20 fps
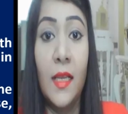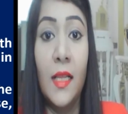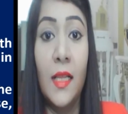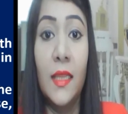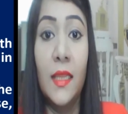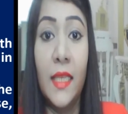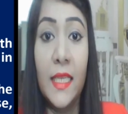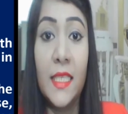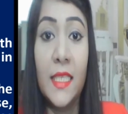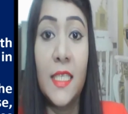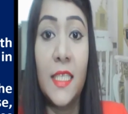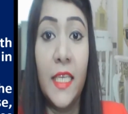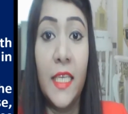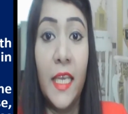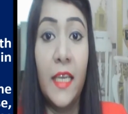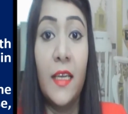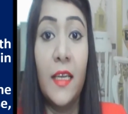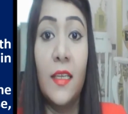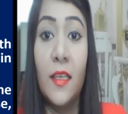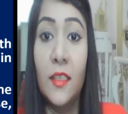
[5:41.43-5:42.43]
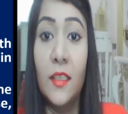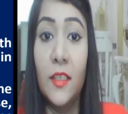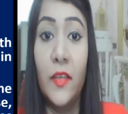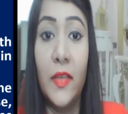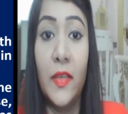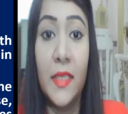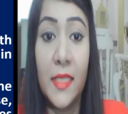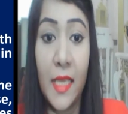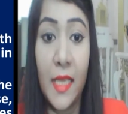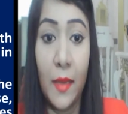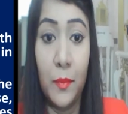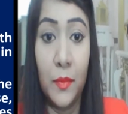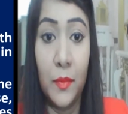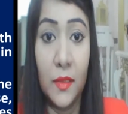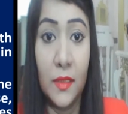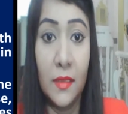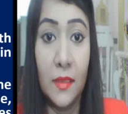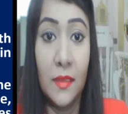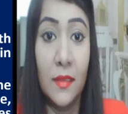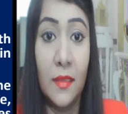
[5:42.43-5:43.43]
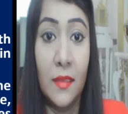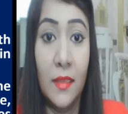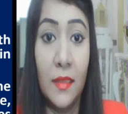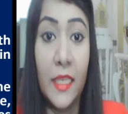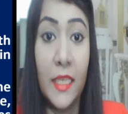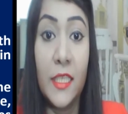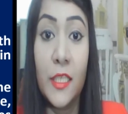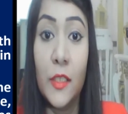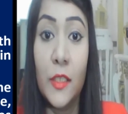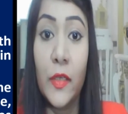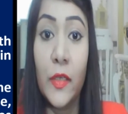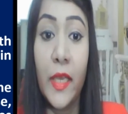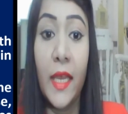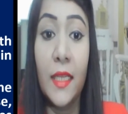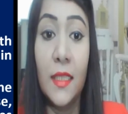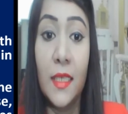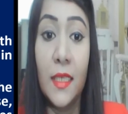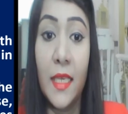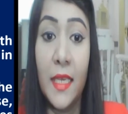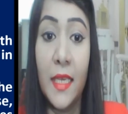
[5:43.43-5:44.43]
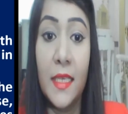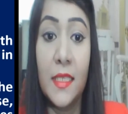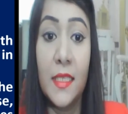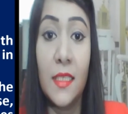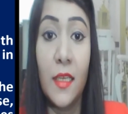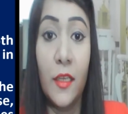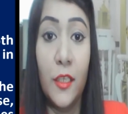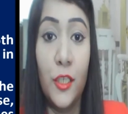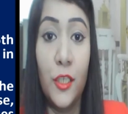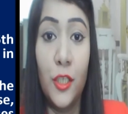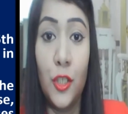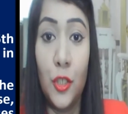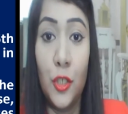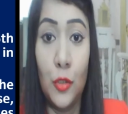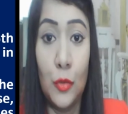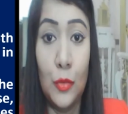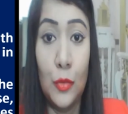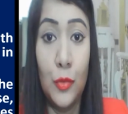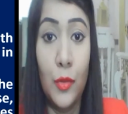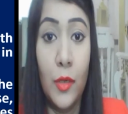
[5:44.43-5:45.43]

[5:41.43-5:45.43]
Let's take another example. Let's look at the case study 2.